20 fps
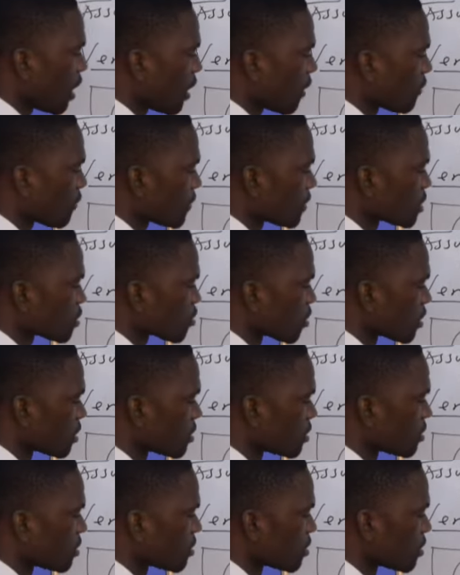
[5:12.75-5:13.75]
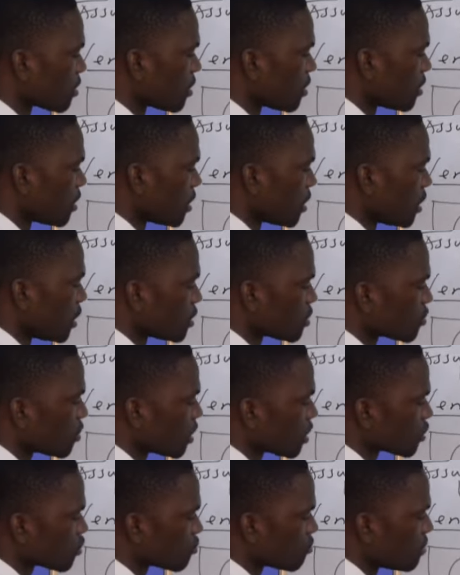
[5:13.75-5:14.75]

and this one is going to